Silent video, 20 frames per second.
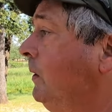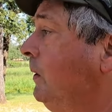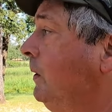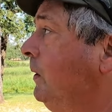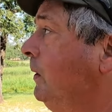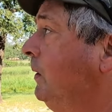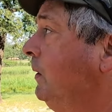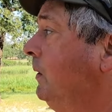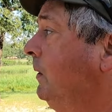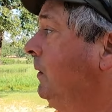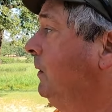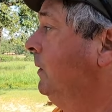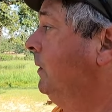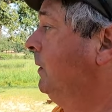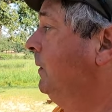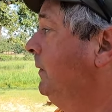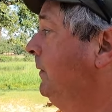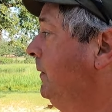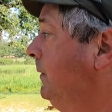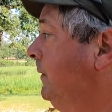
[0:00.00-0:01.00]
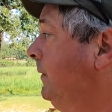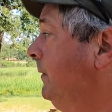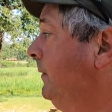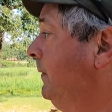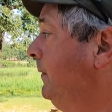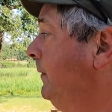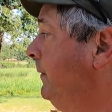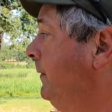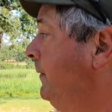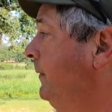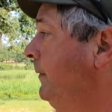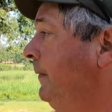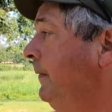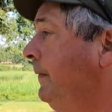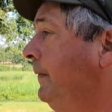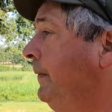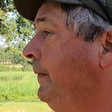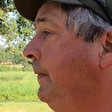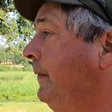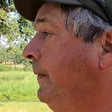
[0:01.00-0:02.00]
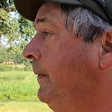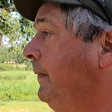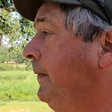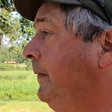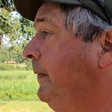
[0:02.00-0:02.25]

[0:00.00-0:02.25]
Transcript: Nobody speaks.